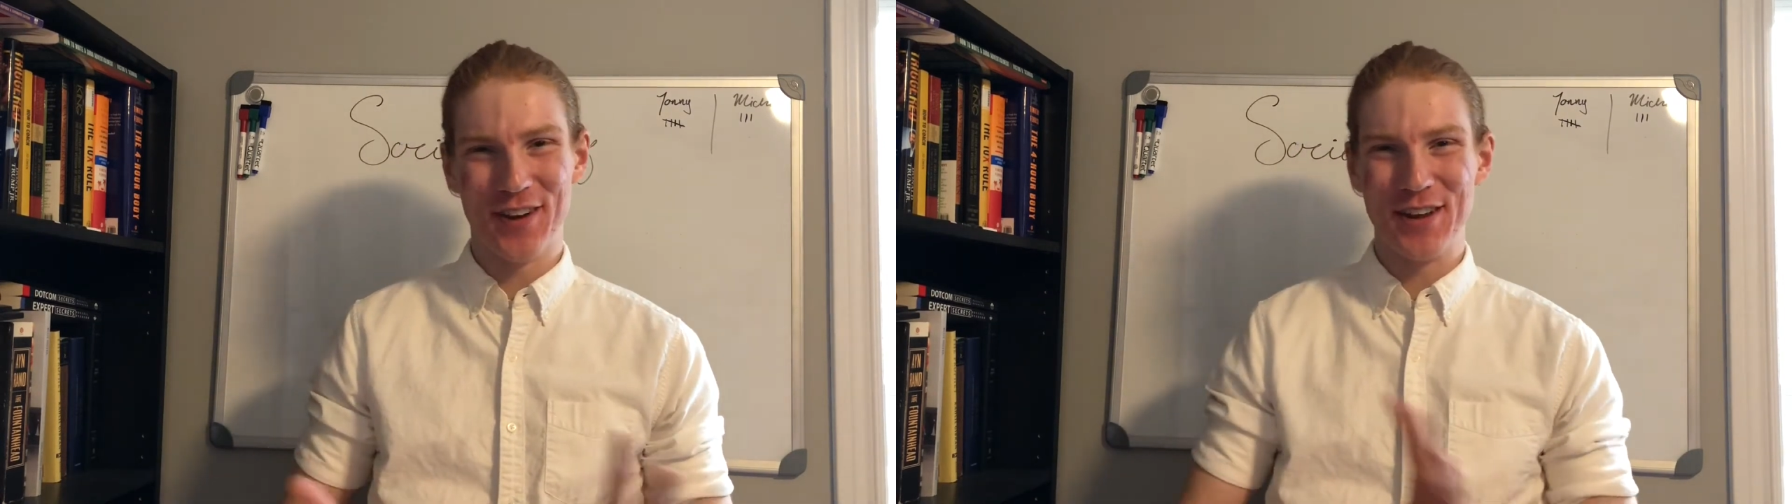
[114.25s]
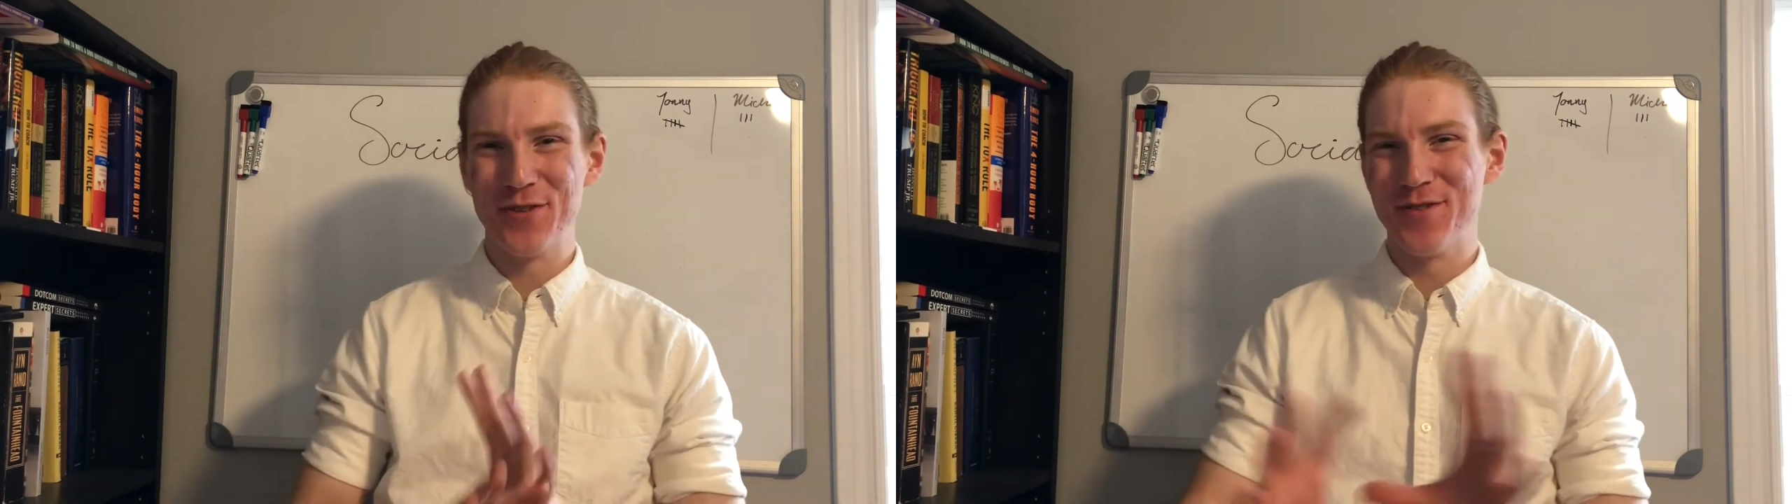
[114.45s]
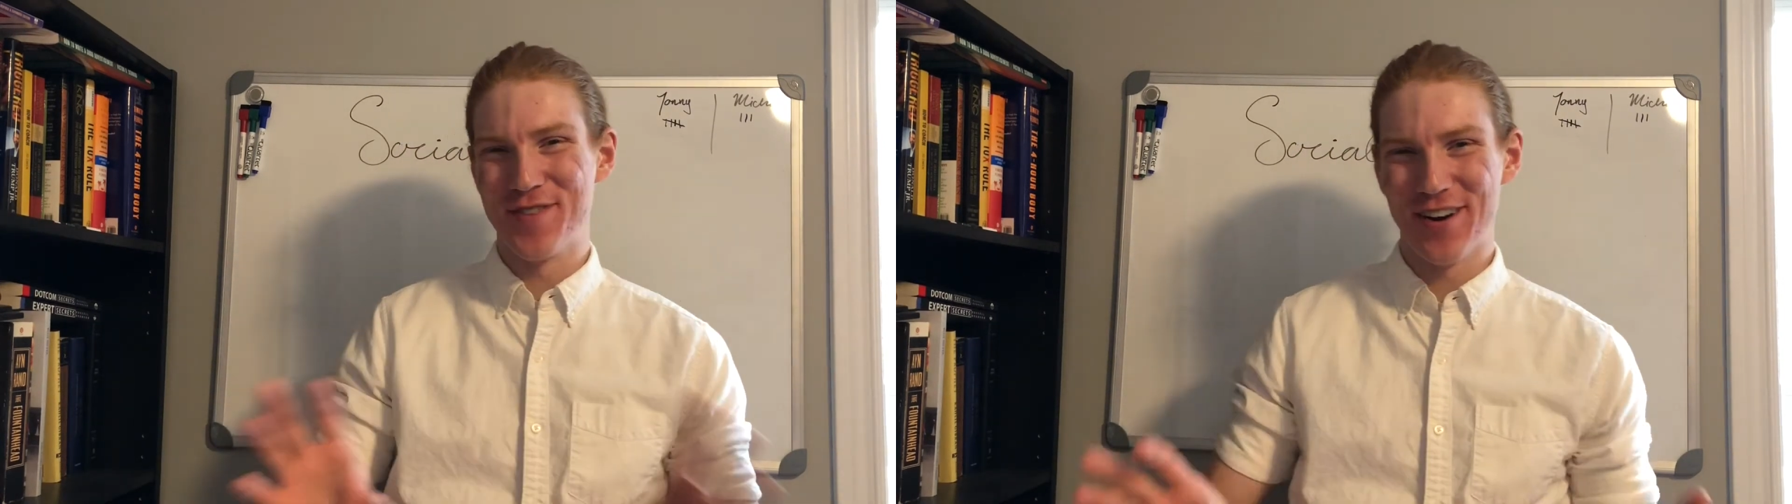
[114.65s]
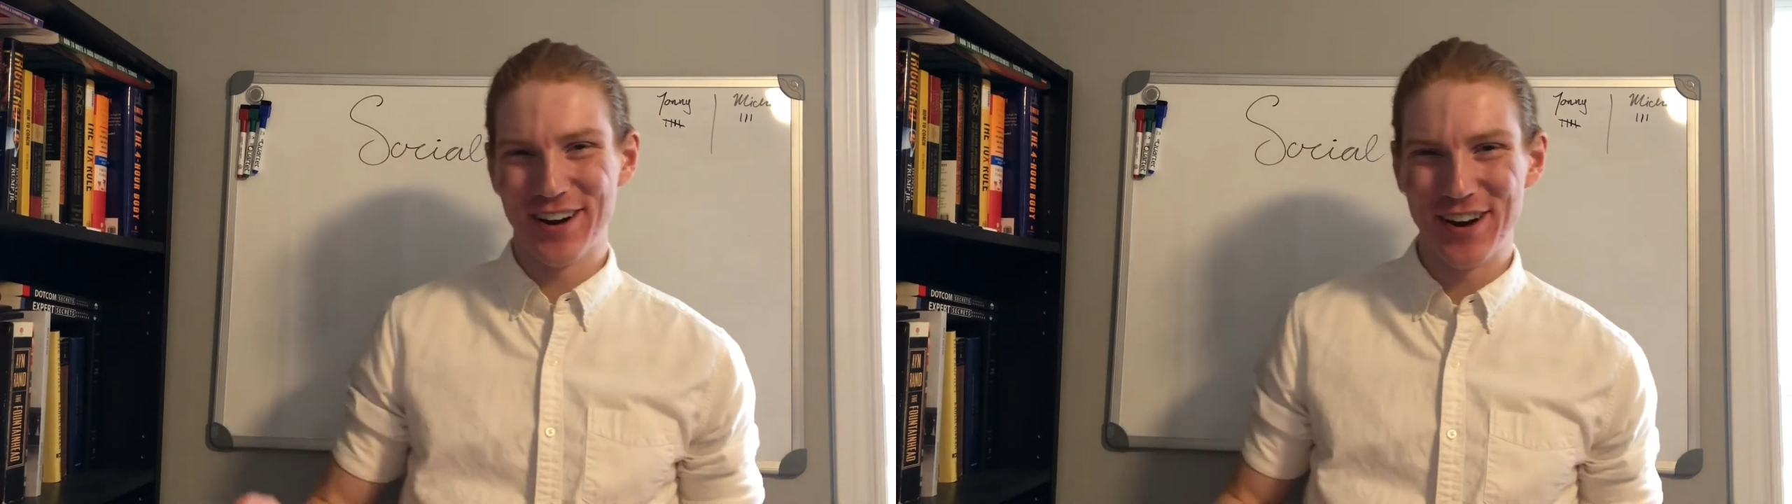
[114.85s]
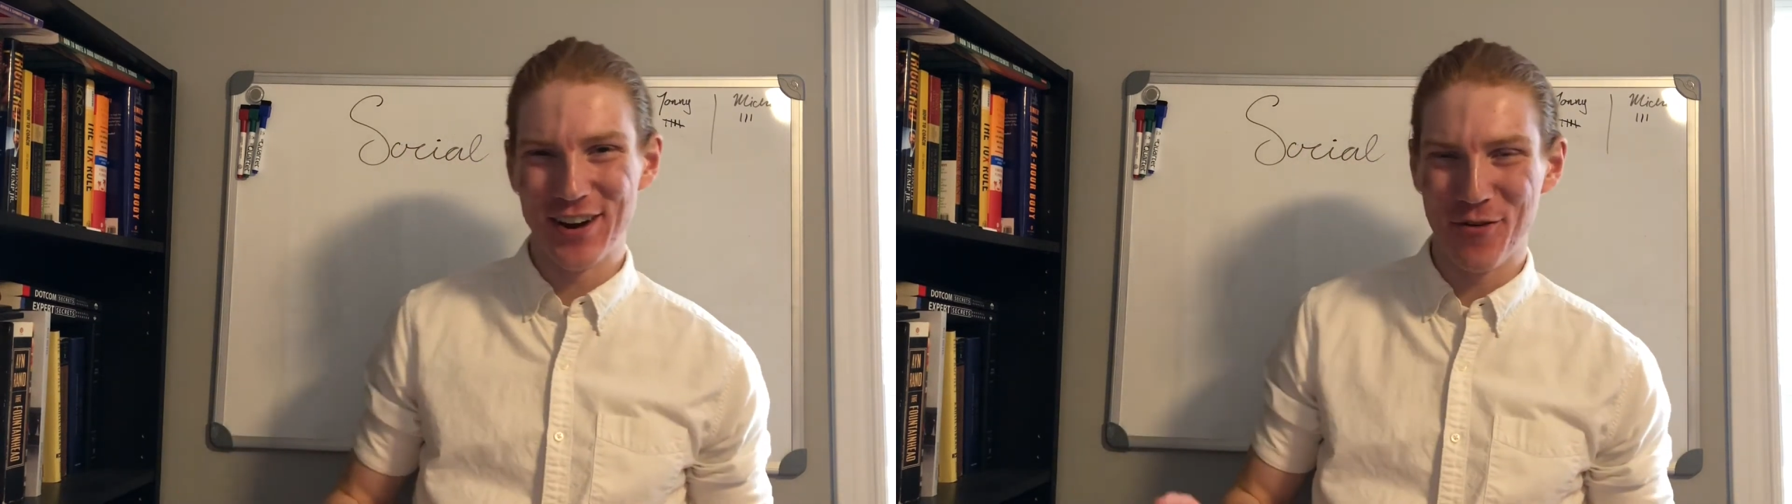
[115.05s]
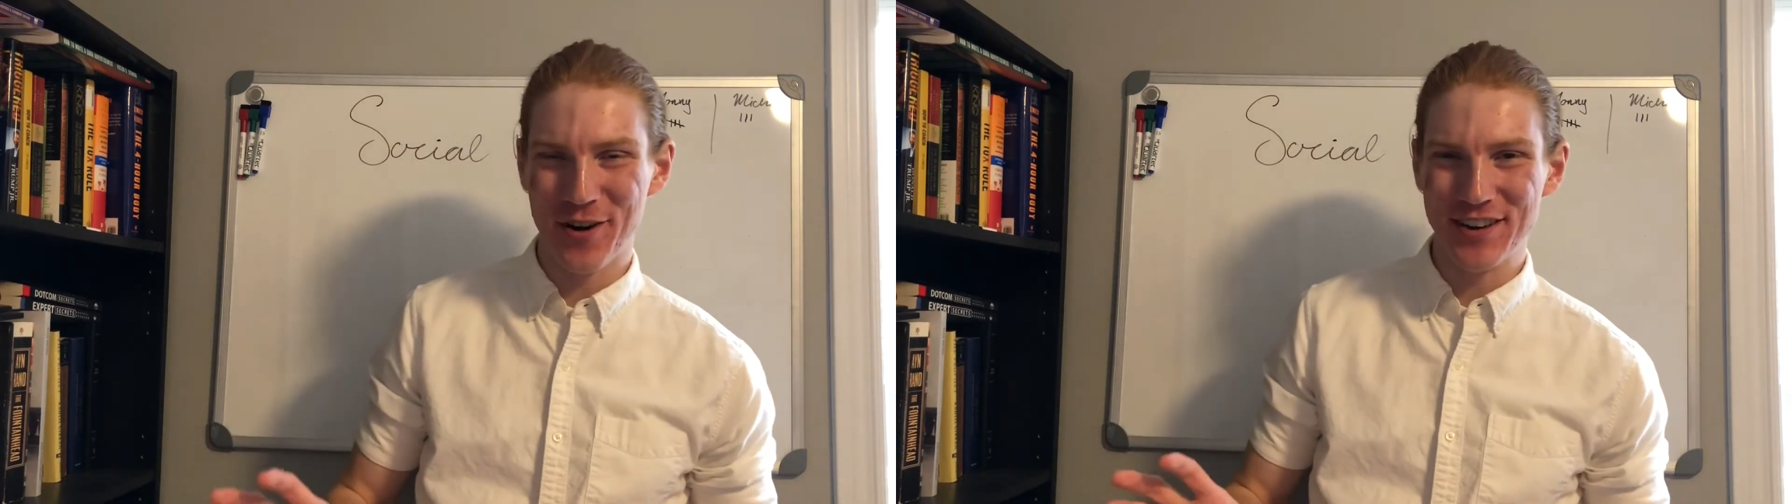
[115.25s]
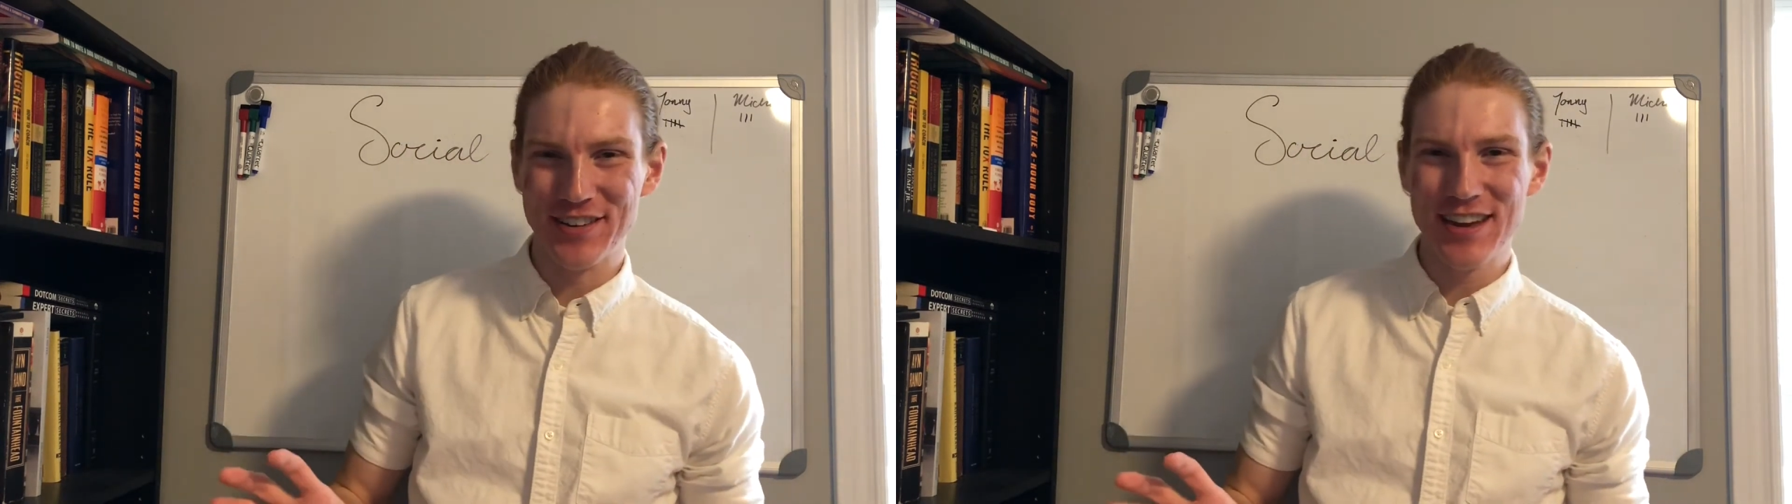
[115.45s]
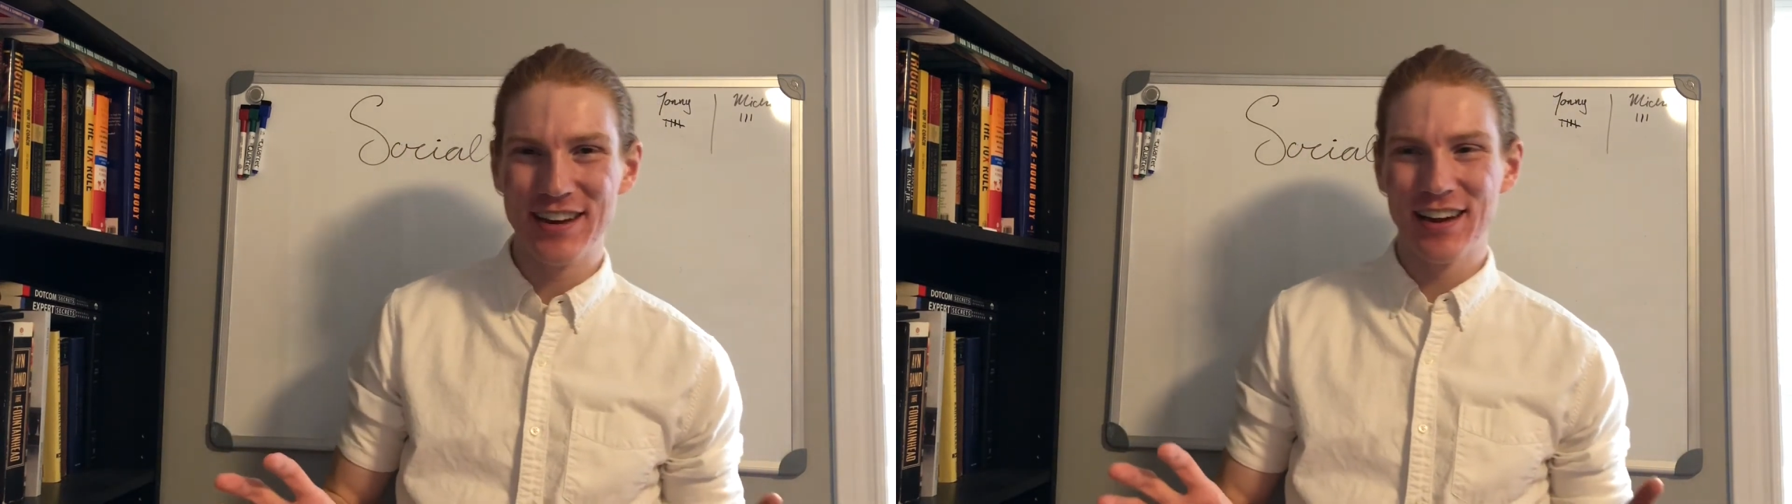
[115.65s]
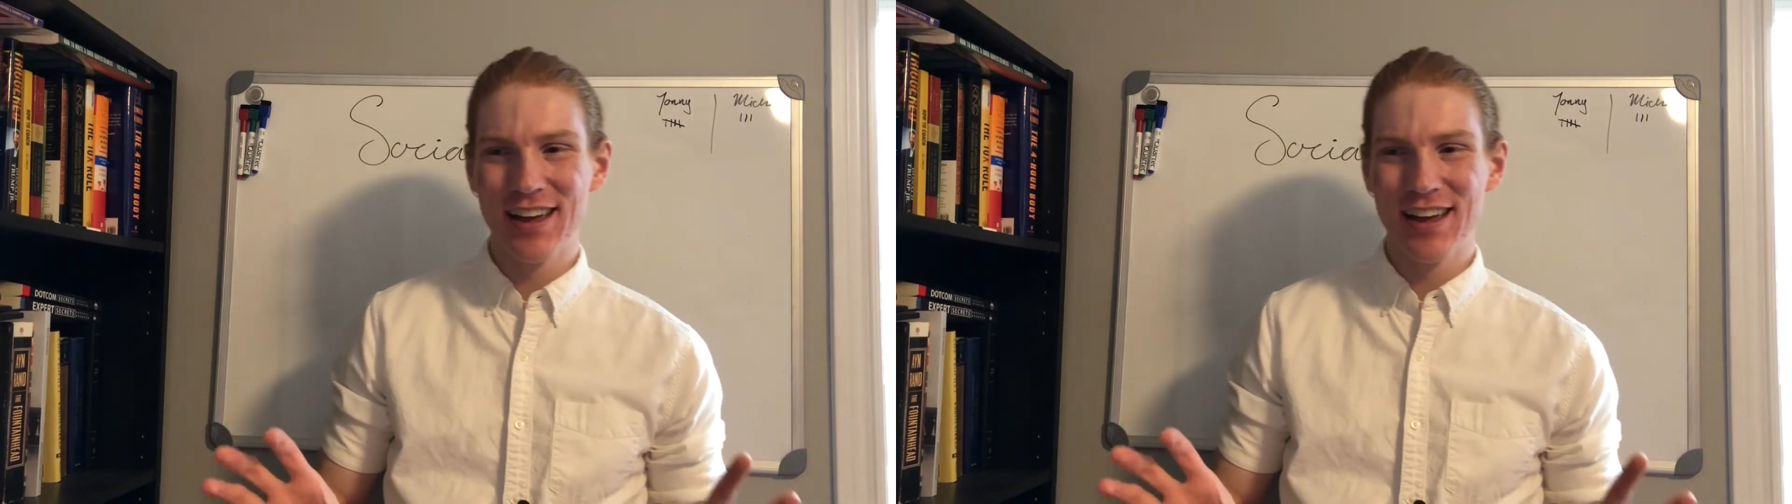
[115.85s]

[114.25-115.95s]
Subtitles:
He was very good at what he did,